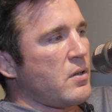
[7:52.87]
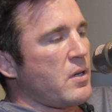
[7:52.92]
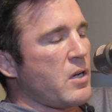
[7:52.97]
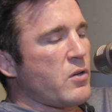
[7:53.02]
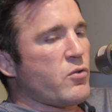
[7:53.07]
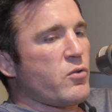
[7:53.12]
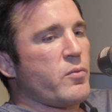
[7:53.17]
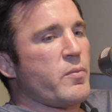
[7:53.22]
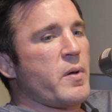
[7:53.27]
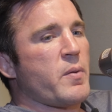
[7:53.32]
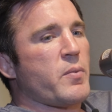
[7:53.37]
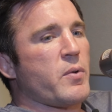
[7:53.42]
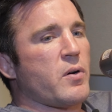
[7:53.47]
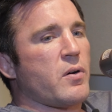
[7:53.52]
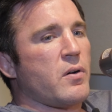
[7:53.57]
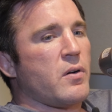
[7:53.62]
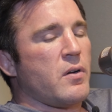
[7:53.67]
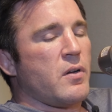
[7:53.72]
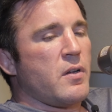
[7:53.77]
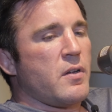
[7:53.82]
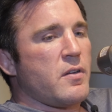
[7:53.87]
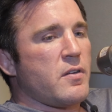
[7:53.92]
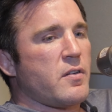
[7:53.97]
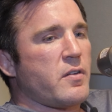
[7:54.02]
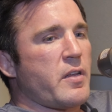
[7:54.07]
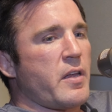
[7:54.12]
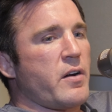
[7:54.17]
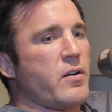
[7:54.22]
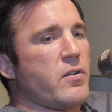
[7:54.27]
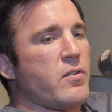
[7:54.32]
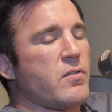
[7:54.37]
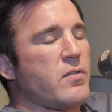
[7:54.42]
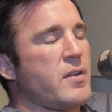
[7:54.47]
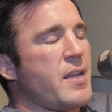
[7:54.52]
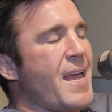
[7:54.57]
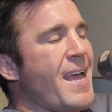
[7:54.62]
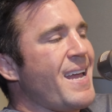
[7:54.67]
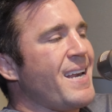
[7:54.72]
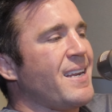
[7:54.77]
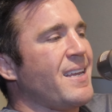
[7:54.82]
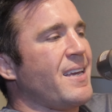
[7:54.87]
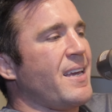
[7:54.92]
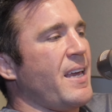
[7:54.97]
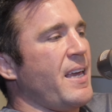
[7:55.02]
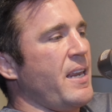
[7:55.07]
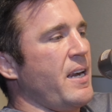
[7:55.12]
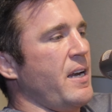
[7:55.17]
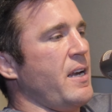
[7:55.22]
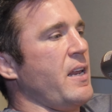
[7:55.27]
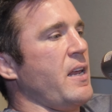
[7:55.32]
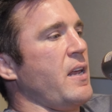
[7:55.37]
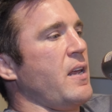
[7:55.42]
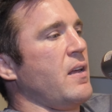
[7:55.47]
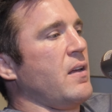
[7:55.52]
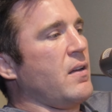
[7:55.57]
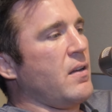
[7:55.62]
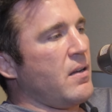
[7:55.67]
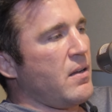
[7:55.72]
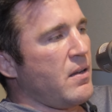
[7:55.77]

You guys remember Senator Ted Kennedy?